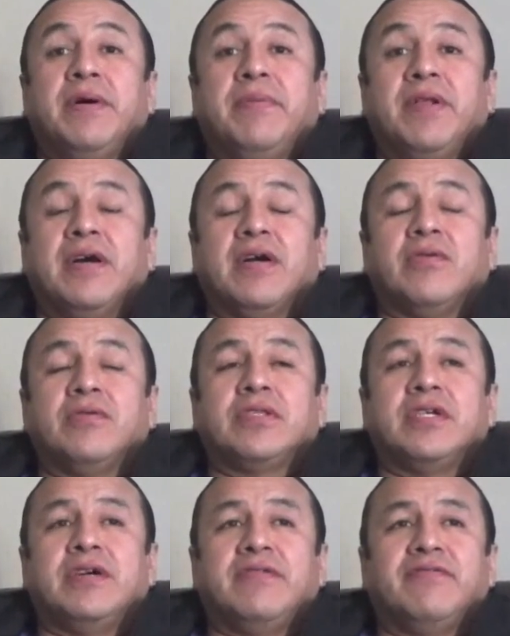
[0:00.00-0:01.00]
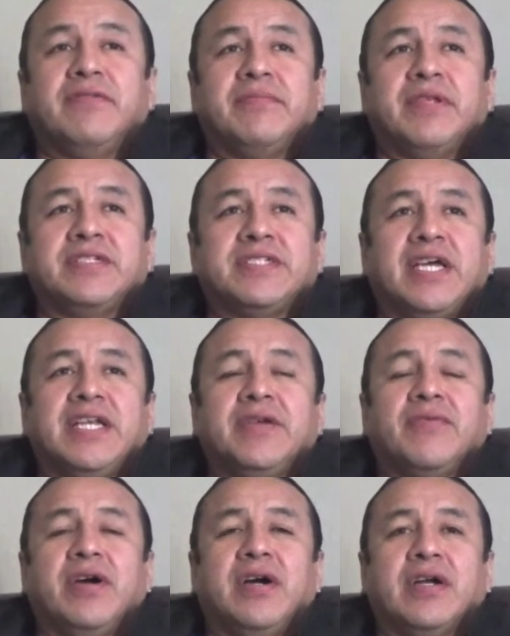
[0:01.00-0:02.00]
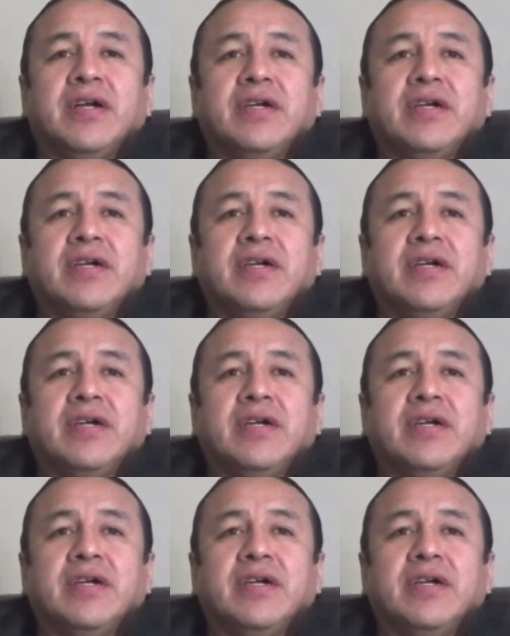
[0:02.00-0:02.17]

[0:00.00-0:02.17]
Lakota from the Standing Rock,